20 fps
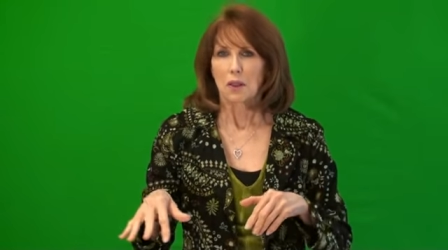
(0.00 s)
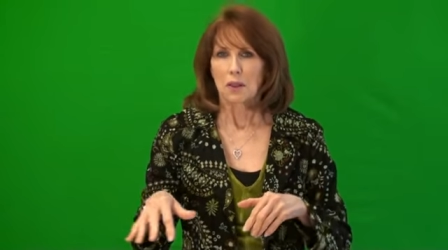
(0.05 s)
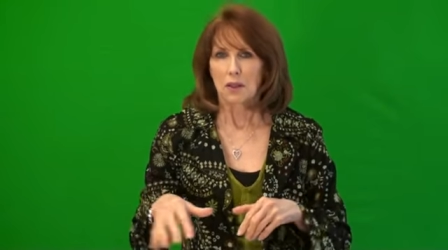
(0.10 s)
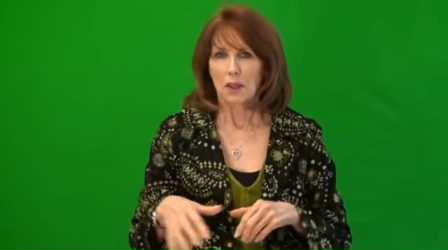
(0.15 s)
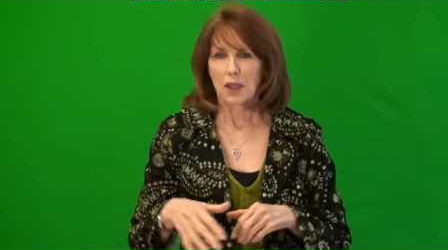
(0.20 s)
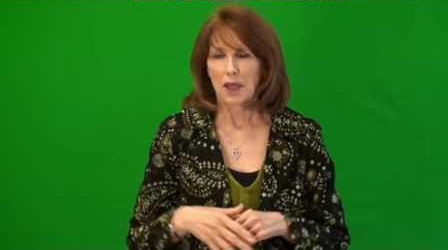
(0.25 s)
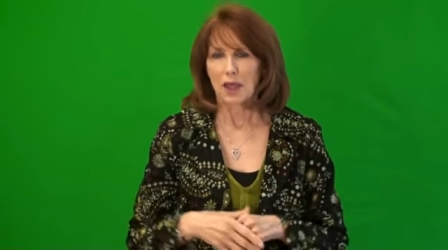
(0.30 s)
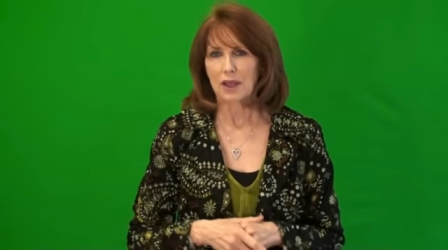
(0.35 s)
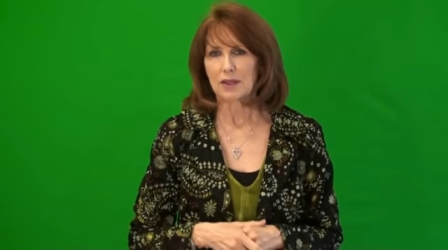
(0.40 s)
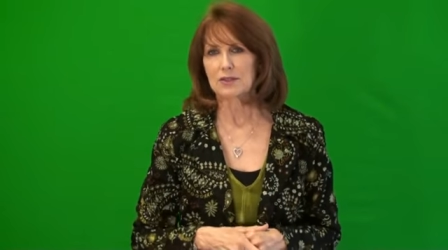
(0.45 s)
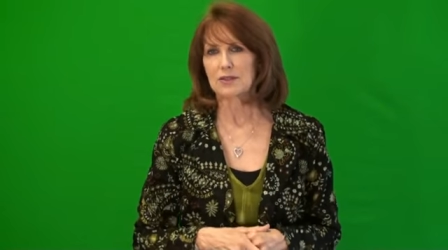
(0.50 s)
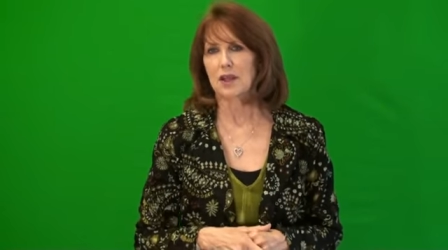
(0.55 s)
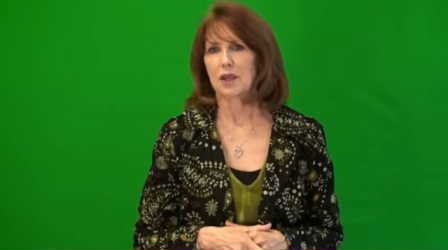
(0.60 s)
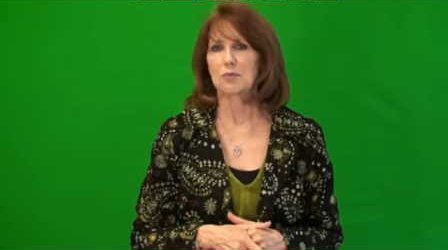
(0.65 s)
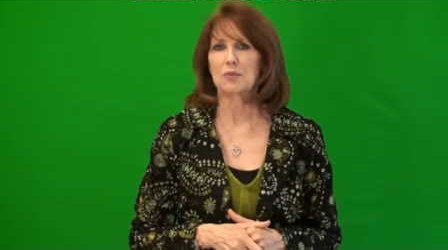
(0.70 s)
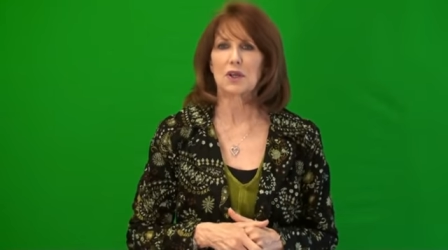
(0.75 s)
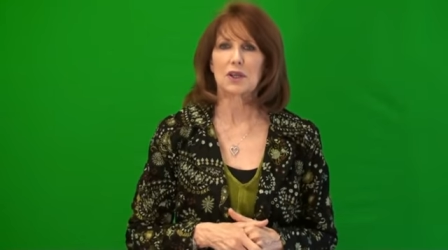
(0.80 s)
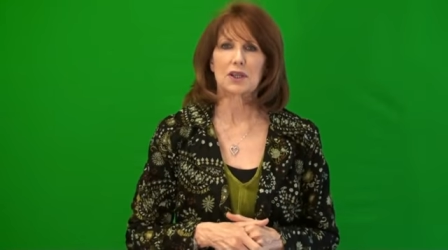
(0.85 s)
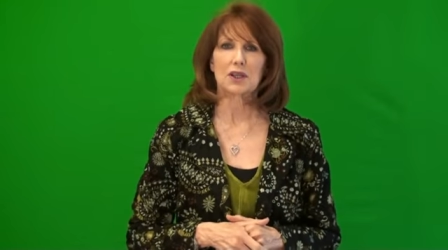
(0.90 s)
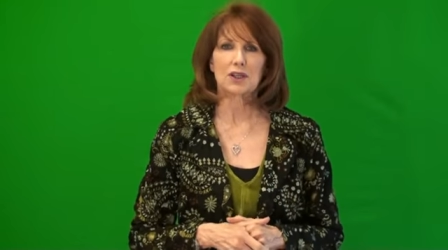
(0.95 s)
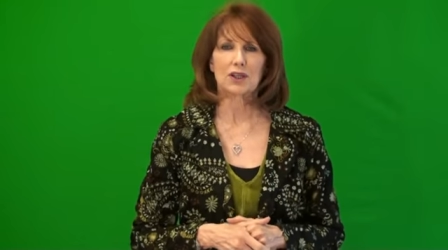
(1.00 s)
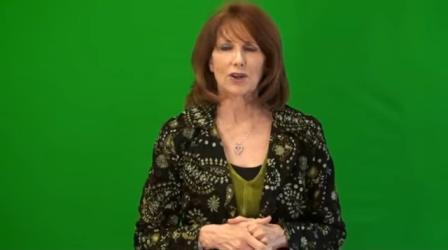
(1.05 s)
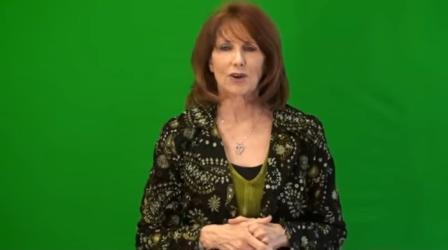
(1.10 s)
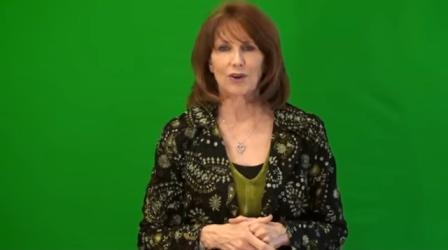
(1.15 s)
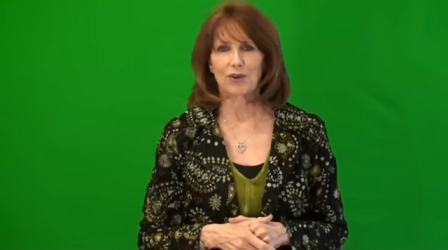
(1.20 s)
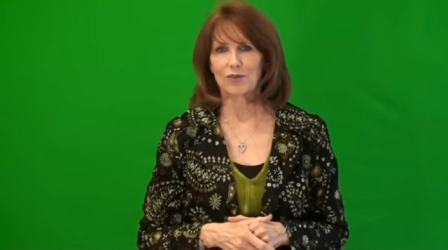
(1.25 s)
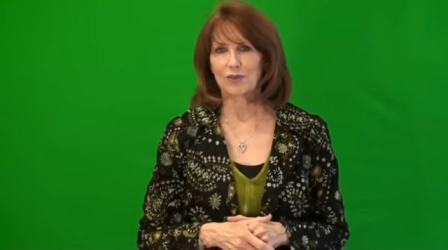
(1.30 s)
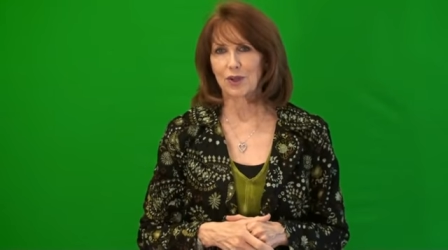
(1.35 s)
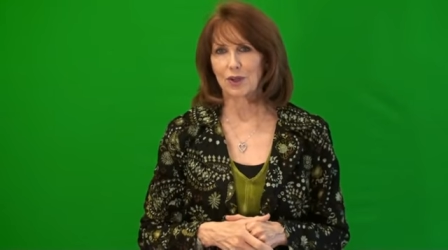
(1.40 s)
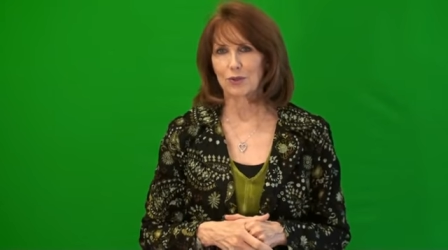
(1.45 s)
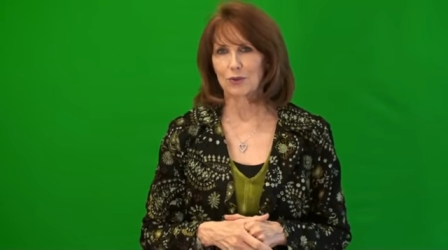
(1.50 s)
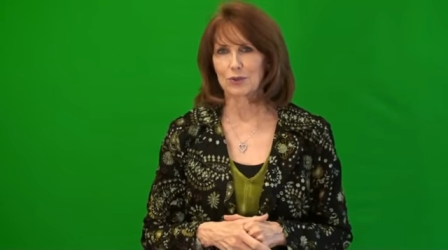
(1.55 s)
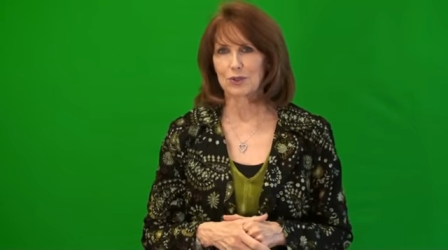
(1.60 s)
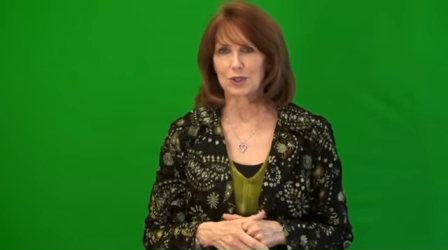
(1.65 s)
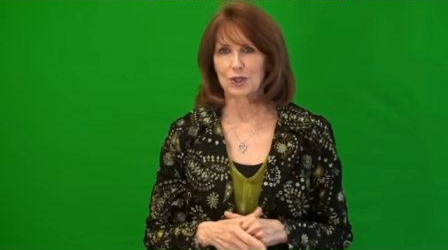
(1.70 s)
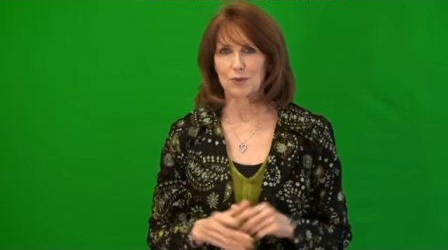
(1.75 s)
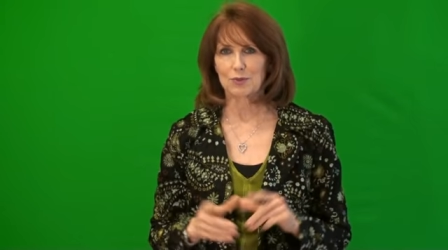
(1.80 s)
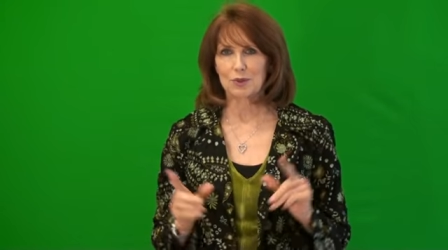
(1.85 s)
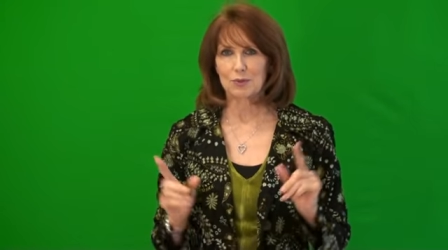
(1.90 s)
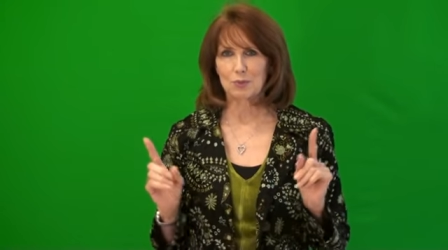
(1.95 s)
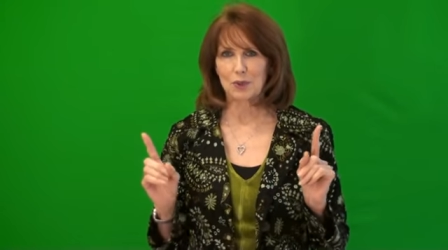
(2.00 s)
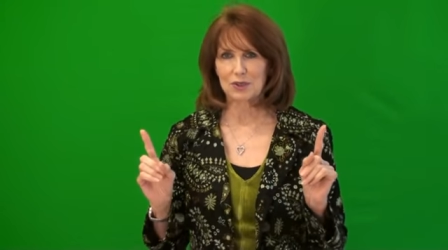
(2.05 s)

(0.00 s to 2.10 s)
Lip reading: That I'm taking care of in other tips.